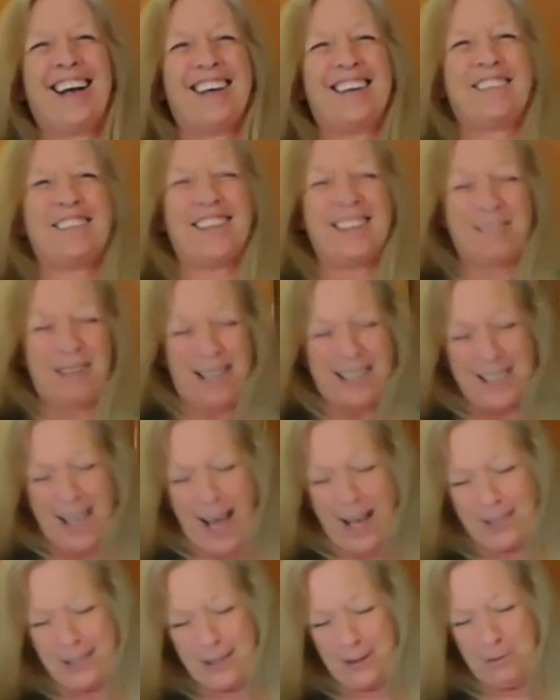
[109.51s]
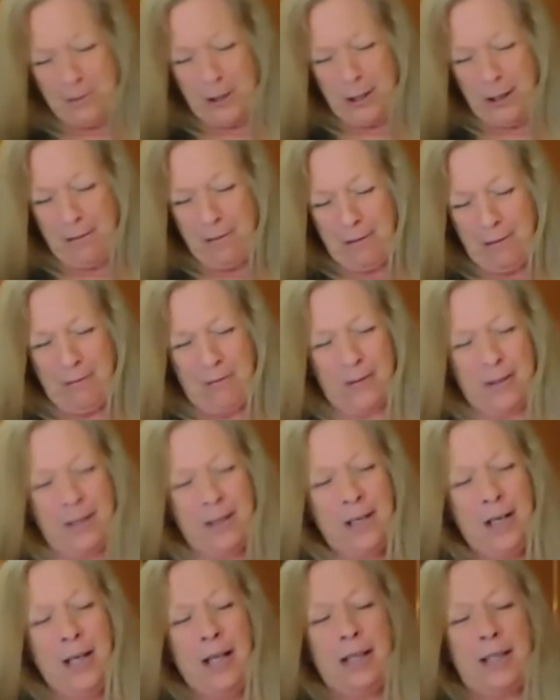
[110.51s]
When my dad comes over
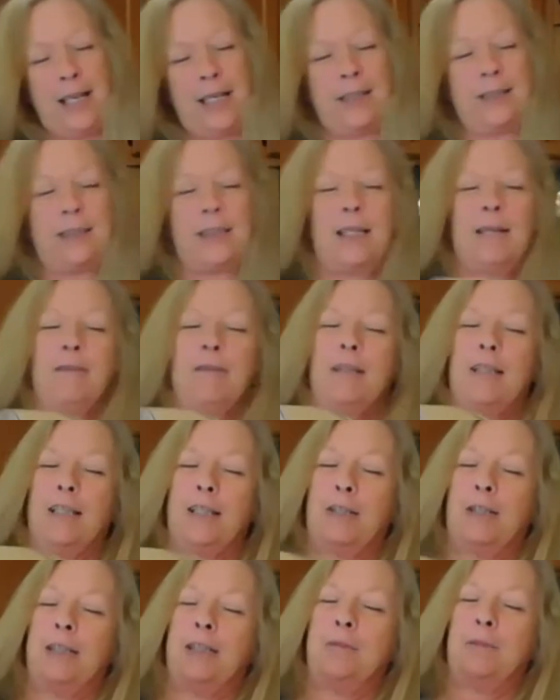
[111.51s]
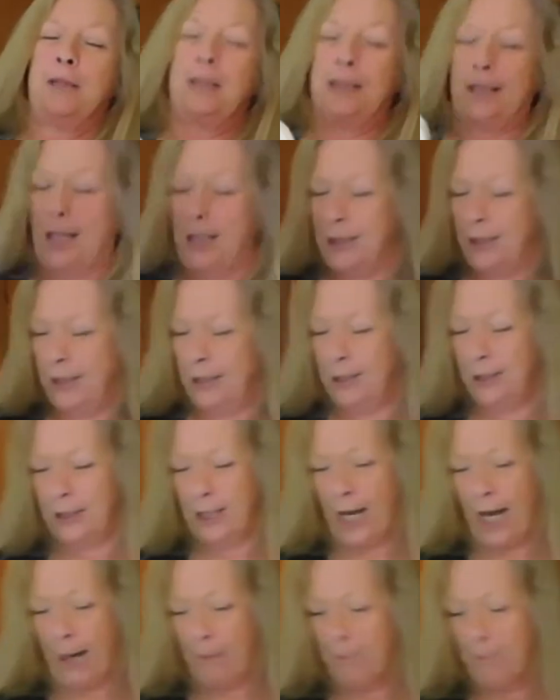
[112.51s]
for Thanksgiving and Christmas, that's his
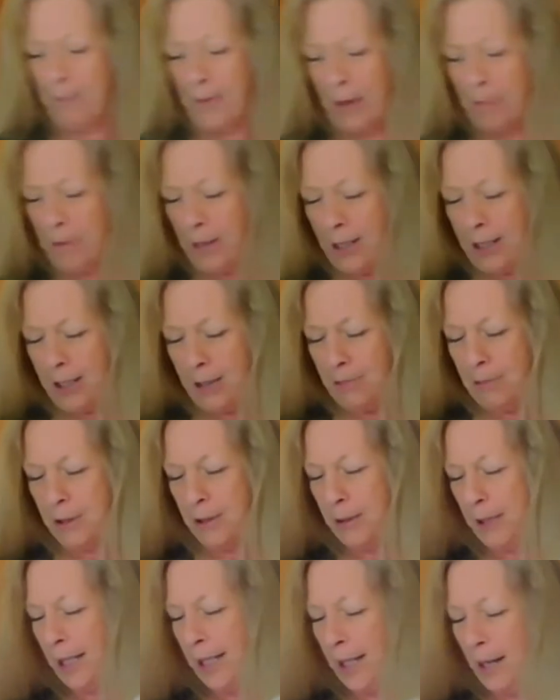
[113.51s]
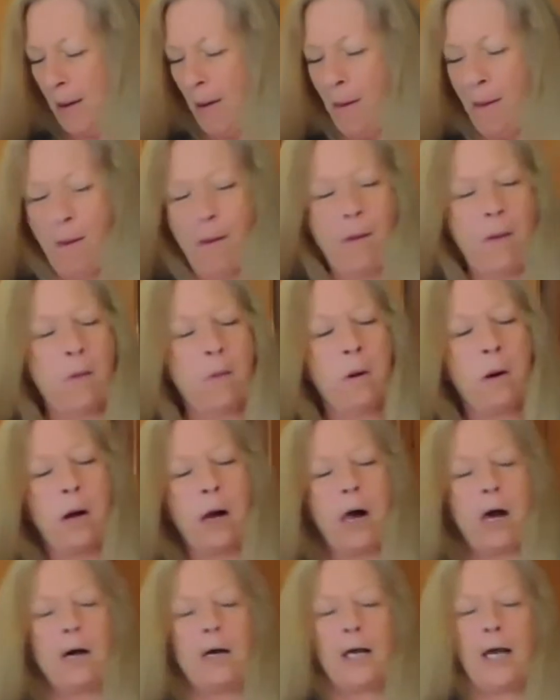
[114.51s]
job. I make him do it.
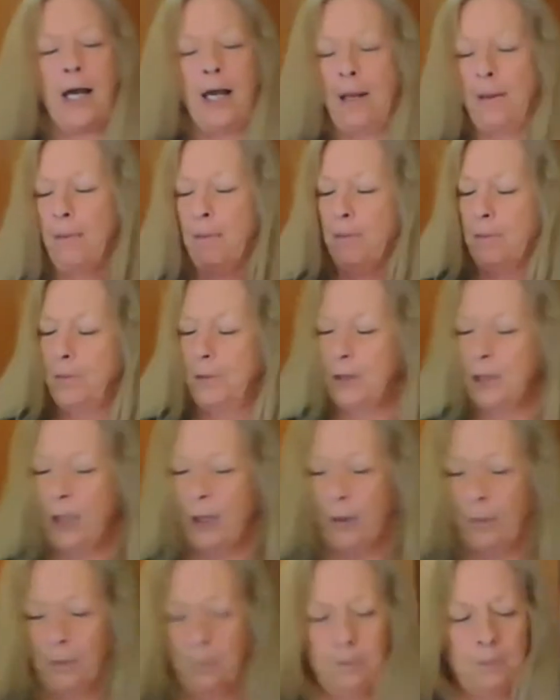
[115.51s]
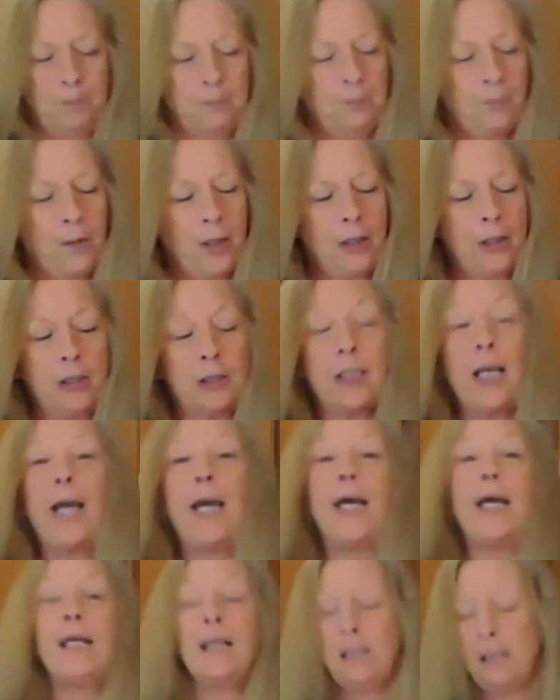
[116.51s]
Okay, so there's
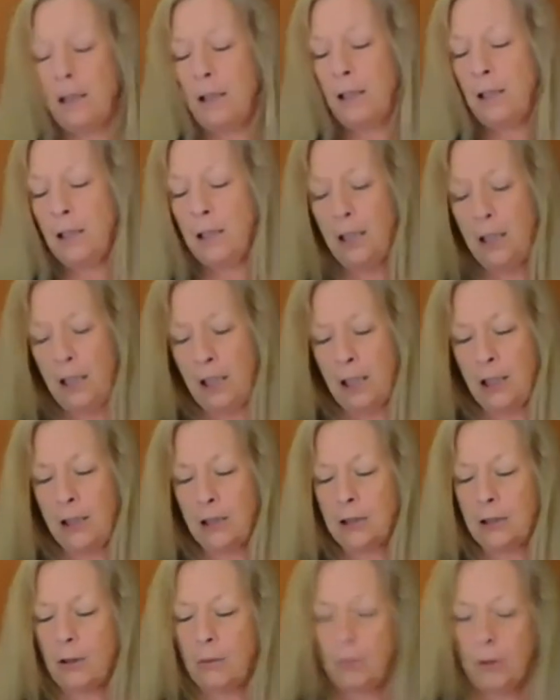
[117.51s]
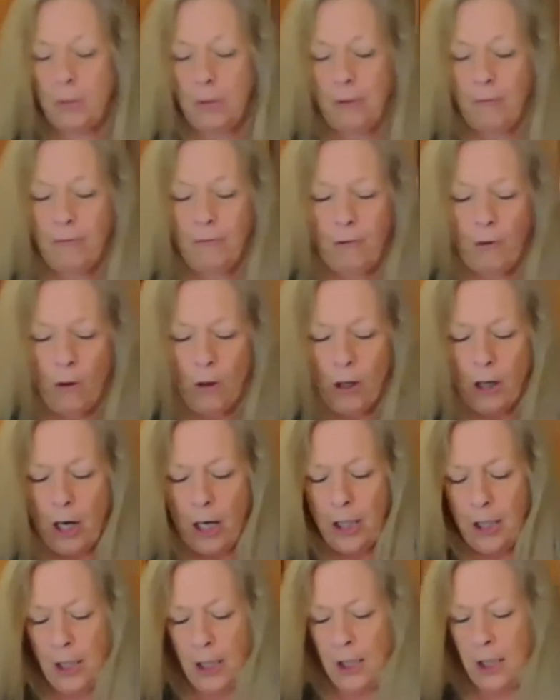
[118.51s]
8 in here, so I'm going to put 4
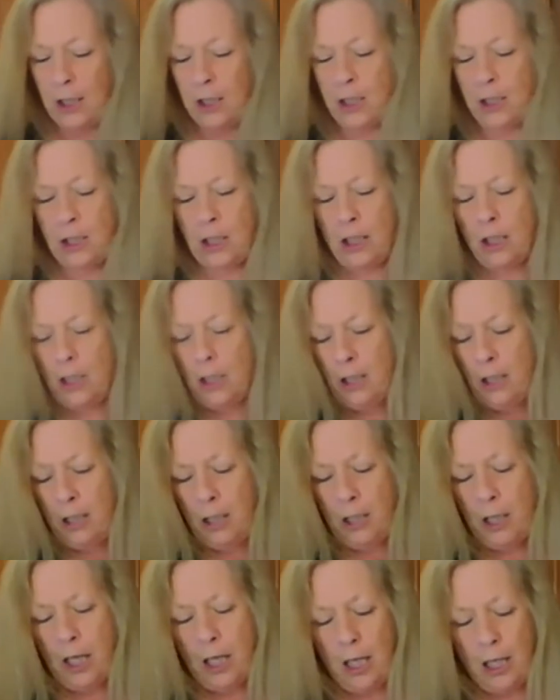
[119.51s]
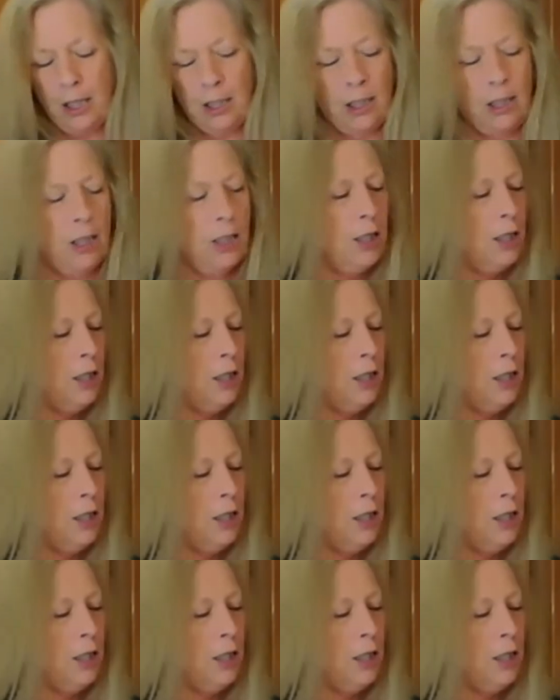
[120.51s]
on each thing.